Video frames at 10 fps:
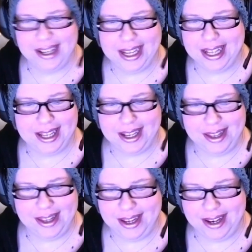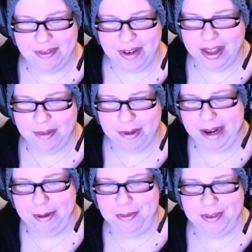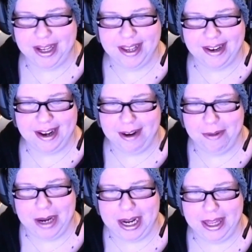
yeah, they're, they're definitely one hour figures now, and